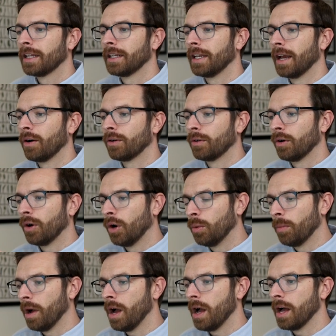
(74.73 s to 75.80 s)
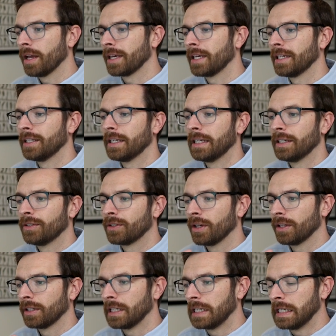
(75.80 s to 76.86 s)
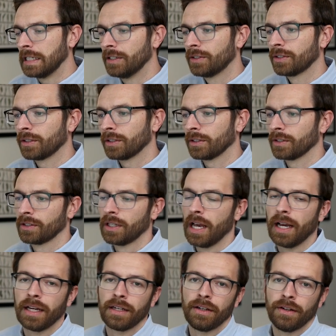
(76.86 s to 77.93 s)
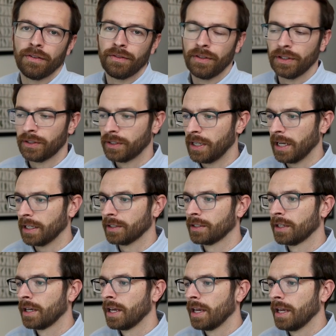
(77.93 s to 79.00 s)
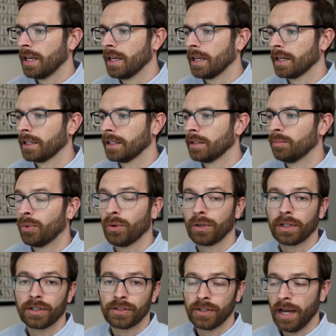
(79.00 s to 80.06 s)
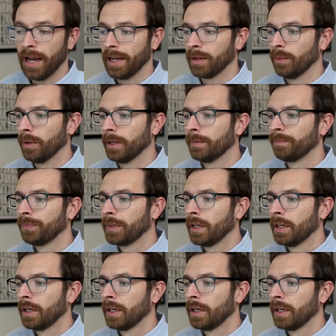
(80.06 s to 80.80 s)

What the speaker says: Now, Omaha is on the eastern side of the state, and it borders Iowa.